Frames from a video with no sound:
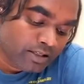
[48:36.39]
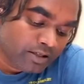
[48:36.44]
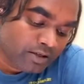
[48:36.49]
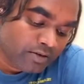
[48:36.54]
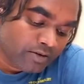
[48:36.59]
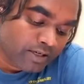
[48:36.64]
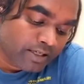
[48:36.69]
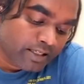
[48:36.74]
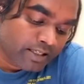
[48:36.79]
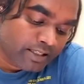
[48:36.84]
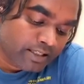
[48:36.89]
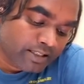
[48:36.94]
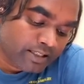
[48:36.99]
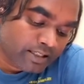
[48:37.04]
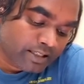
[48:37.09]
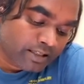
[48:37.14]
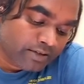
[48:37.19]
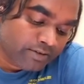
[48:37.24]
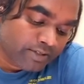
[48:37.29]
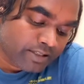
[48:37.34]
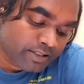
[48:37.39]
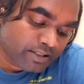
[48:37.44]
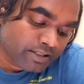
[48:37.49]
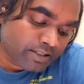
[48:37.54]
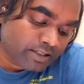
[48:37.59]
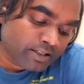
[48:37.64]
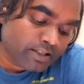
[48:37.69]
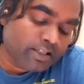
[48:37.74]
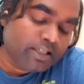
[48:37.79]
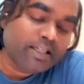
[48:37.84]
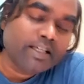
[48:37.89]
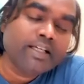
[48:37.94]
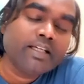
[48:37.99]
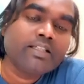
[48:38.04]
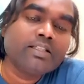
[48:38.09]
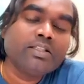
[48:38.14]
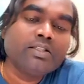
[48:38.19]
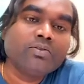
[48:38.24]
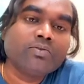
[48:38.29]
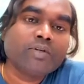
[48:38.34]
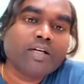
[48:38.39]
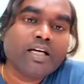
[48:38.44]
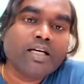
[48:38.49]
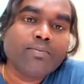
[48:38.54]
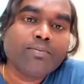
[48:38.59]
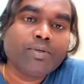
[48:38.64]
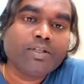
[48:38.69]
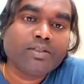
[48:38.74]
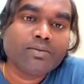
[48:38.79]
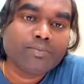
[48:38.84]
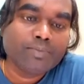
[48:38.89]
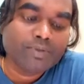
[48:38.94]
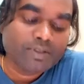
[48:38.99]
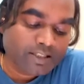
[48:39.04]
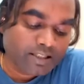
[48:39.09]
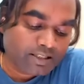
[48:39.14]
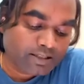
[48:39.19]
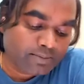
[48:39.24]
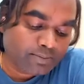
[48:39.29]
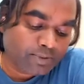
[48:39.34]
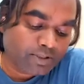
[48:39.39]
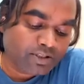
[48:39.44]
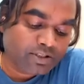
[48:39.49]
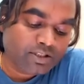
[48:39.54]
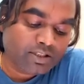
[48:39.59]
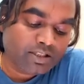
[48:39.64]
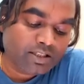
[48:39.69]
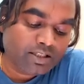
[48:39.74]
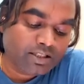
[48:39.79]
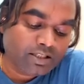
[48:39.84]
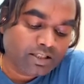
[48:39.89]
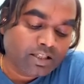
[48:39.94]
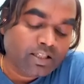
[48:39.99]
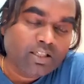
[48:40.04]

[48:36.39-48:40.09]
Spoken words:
quadratic equation ax square plus bx plus c